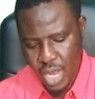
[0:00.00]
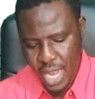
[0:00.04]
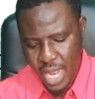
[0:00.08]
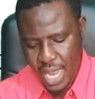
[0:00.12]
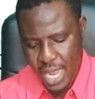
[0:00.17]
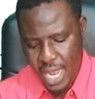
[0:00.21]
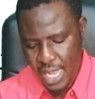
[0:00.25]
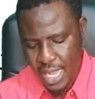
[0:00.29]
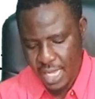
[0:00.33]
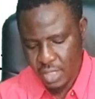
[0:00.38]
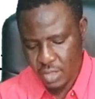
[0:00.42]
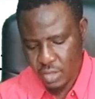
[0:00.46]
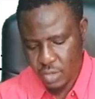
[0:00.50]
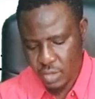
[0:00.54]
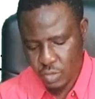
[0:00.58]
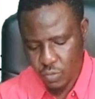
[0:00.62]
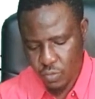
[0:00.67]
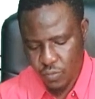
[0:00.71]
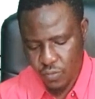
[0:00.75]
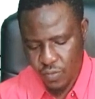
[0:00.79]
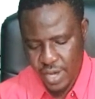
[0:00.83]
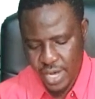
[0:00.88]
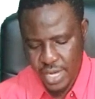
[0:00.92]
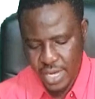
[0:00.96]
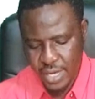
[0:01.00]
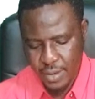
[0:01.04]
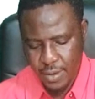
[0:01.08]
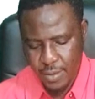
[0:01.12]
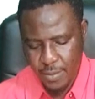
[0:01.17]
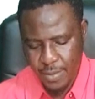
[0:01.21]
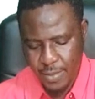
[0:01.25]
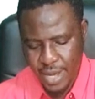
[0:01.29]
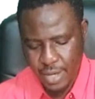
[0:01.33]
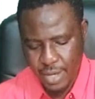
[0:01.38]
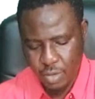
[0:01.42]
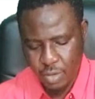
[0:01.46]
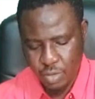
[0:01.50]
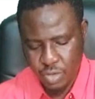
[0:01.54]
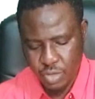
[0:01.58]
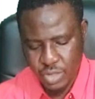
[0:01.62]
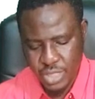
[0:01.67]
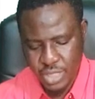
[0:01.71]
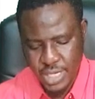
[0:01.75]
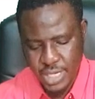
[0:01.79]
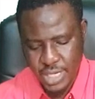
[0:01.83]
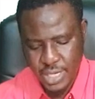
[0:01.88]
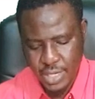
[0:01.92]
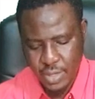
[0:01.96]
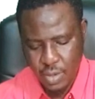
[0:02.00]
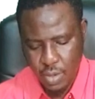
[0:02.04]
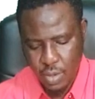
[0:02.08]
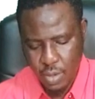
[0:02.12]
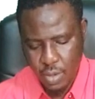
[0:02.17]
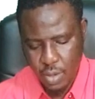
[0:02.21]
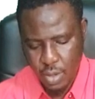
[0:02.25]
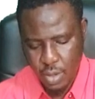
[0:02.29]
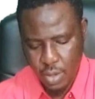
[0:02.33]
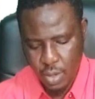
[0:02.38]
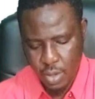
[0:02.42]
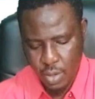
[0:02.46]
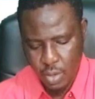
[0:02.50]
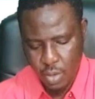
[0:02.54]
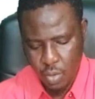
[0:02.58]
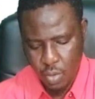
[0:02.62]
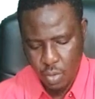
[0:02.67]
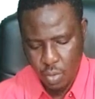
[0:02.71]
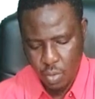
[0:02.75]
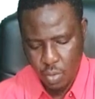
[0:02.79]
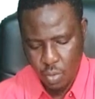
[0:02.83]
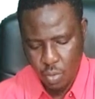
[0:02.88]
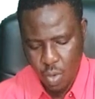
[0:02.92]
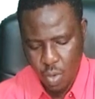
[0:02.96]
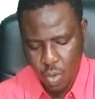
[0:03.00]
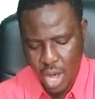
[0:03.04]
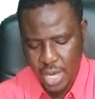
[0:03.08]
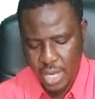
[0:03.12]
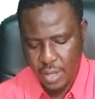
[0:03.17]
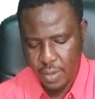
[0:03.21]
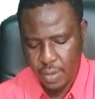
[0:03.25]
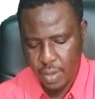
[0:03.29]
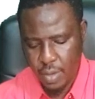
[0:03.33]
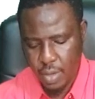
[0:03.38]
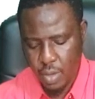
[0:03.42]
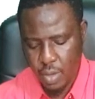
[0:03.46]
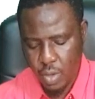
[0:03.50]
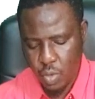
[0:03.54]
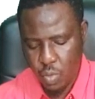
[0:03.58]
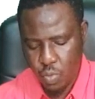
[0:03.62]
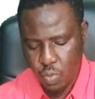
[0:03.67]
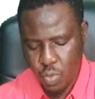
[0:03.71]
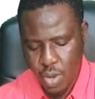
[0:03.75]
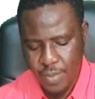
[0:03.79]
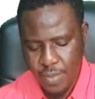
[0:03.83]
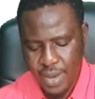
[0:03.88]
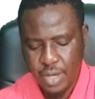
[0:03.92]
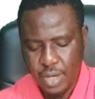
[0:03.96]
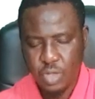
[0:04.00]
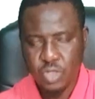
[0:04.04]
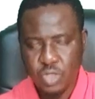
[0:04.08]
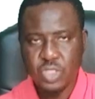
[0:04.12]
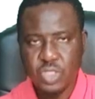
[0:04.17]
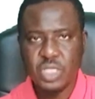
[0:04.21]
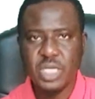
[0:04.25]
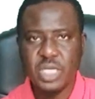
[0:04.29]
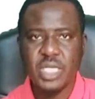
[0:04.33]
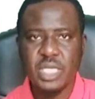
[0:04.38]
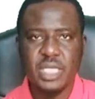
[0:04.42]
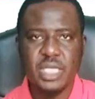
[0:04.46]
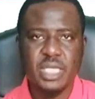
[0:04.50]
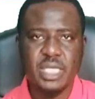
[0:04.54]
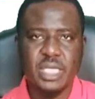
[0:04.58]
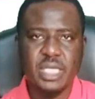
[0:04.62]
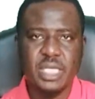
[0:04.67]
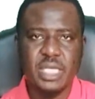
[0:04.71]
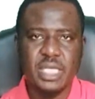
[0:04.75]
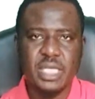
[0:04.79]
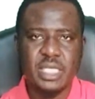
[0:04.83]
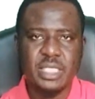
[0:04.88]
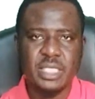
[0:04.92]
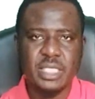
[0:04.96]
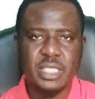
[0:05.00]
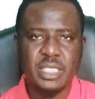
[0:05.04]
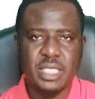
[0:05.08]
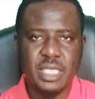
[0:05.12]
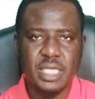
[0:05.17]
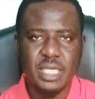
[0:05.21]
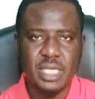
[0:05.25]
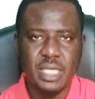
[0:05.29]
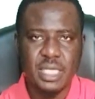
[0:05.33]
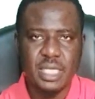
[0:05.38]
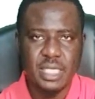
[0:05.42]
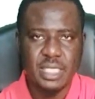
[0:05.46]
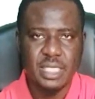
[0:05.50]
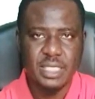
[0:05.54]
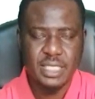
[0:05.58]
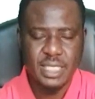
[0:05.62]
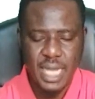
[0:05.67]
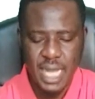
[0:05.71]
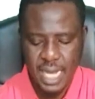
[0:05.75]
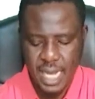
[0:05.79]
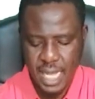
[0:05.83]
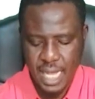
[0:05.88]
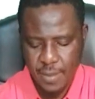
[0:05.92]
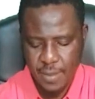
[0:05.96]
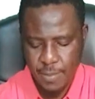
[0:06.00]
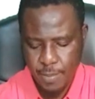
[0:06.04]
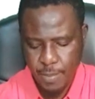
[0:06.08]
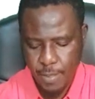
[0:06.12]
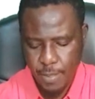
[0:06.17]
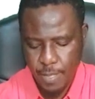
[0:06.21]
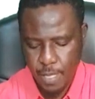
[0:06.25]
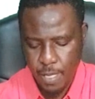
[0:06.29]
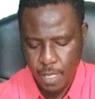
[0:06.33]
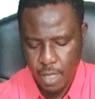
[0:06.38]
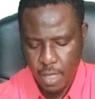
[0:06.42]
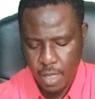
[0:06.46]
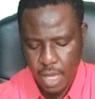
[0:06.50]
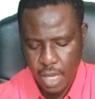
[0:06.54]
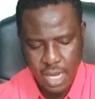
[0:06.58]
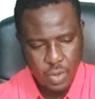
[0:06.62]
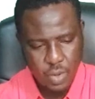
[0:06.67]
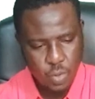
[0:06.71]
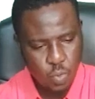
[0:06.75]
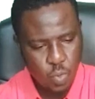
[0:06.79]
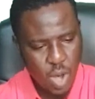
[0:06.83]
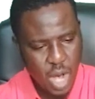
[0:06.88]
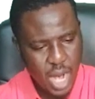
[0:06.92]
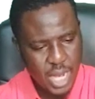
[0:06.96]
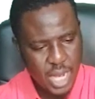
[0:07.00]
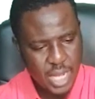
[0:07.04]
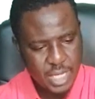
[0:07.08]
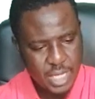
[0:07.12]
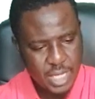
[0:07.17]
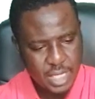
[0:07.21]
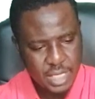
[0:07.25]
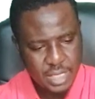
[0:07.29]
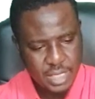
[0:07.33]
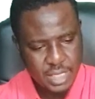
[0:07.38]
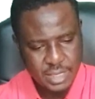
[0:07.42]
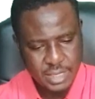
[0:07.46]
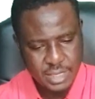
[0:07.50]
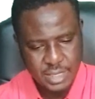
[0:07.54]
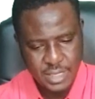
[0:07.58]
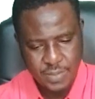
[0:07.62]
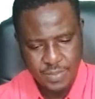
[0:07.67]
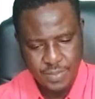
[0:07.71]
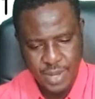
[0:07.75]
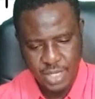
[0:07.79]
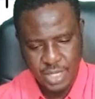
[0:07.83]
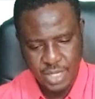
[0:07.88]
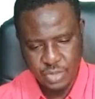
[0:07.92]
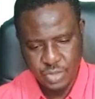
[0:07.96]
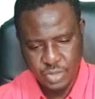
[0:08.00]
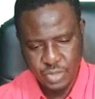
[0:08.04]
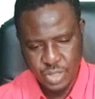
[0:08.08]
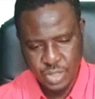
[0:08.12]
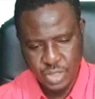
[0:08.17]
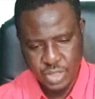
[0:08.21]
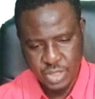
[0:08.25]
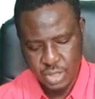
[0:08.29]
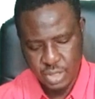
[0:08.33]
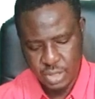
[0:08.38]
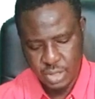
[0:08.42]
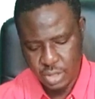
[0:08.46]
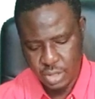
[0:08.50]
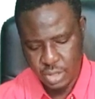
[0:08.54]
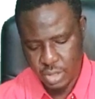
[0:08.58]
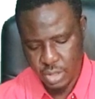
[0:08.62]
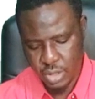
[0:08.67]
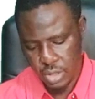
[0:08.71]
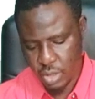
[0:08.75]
we are asked to find minus 3y, where minus 3 is the scalar and y is the matrix.